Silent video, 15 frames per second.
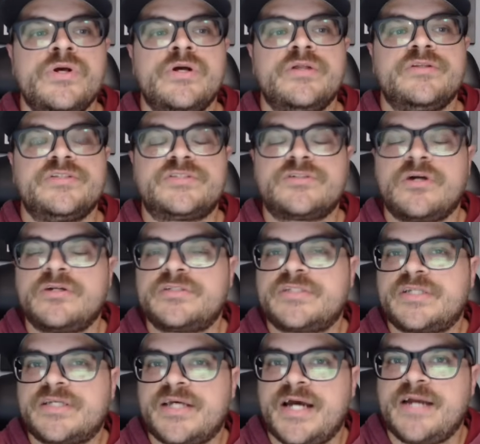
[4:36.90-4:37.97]
the stars
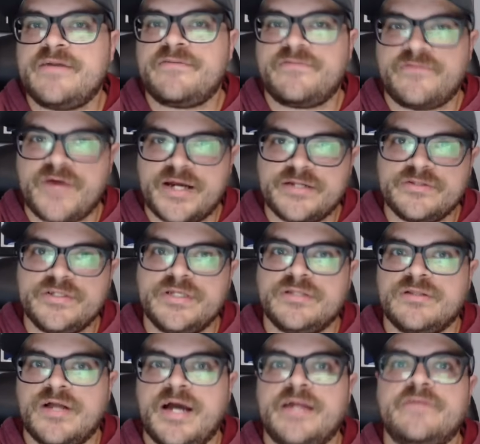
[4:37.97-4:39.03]
kind of finally
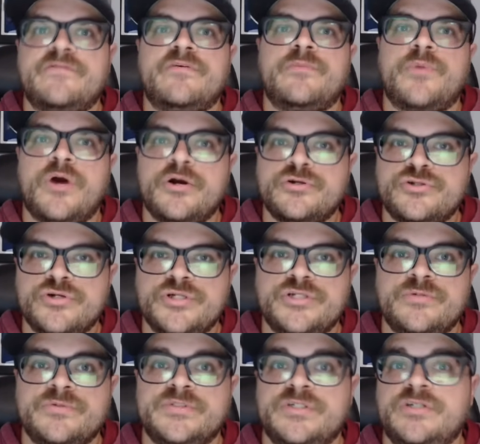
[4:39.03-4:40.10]
aligned for Partridge.
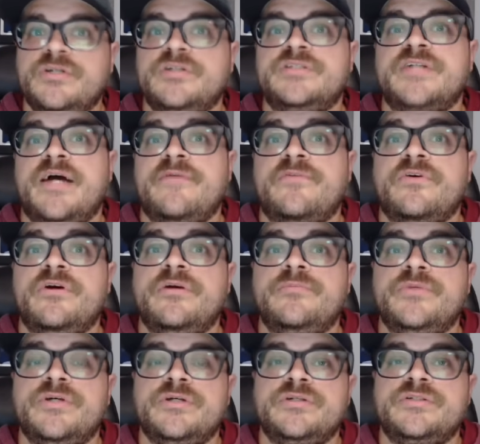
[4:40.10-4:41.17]
It was a good time for him
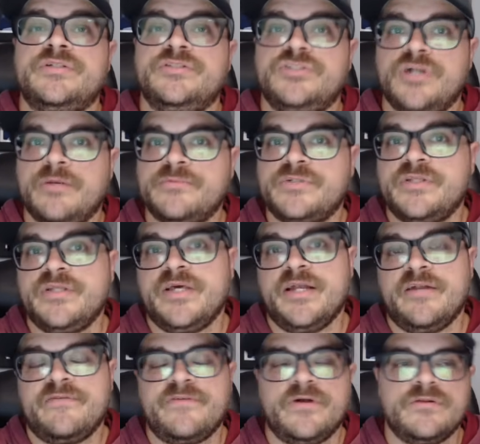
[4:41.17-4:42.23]
to jump to the
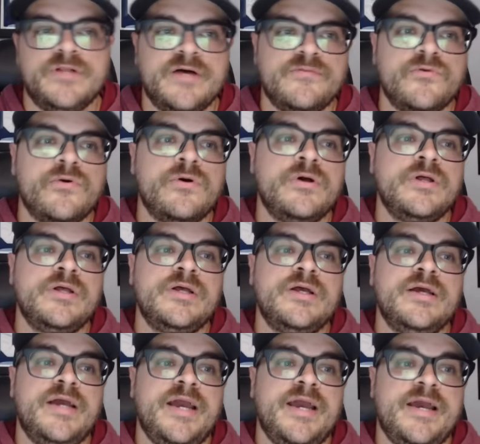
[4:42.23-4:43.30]
NFL level.
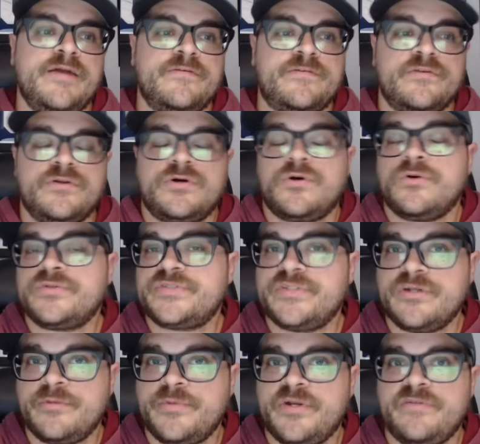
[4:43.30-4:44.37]
And for the Colts and
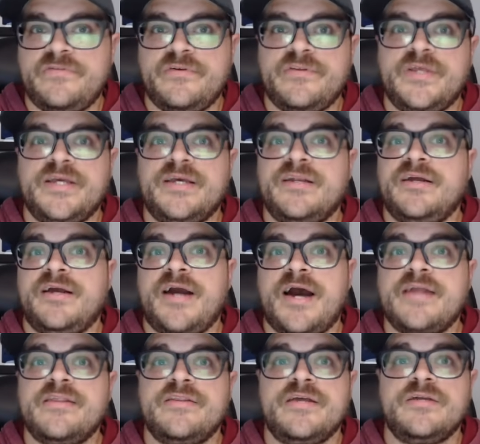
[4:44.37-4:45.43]
their benefit, they get a
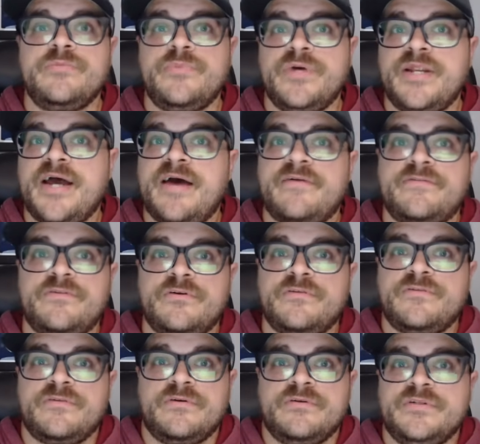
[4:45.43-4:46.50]
guy that they'd been after
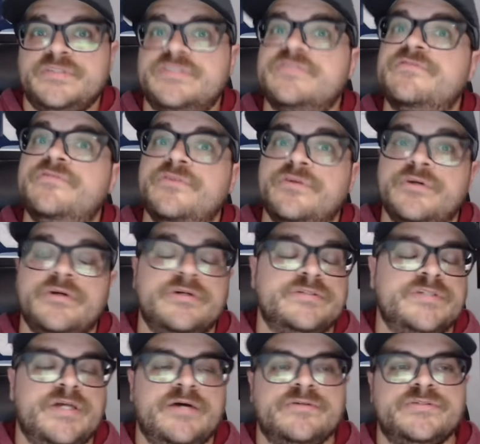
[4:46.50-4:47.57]
for at least a few
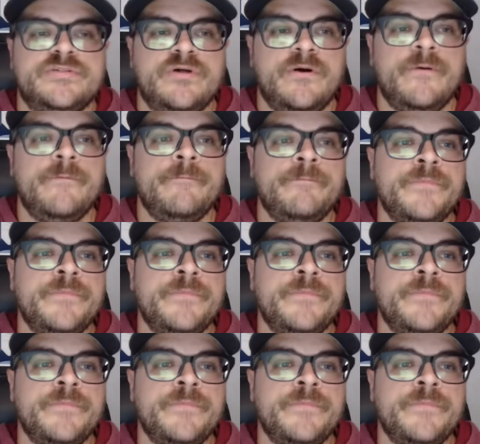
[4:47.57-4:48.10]
years now. So